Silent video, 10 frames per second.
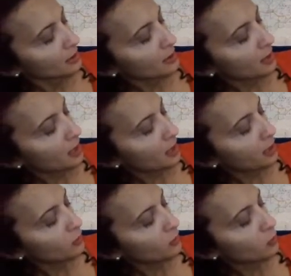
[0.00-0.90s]
they
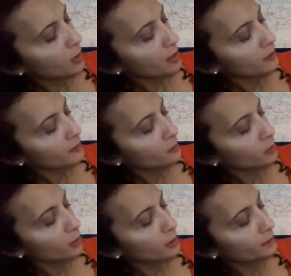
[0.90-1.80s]
are one of the
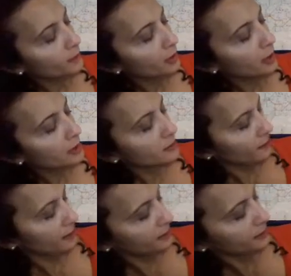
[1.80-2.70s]
Royal Parks of
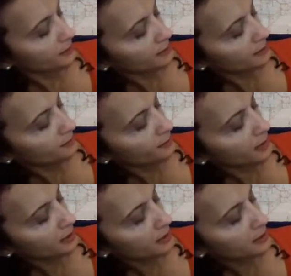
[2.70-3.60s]
London. The
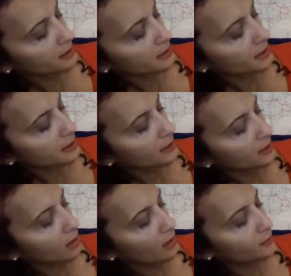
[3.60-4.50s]
park is the
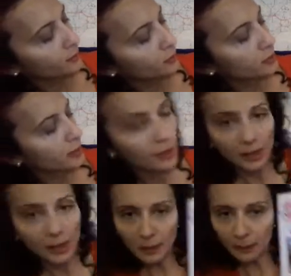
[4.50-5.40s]
setting of the book
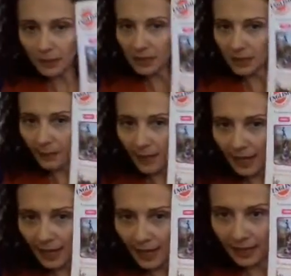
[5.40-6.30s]
Peter
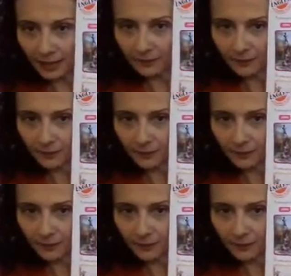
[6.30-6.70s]
Pan.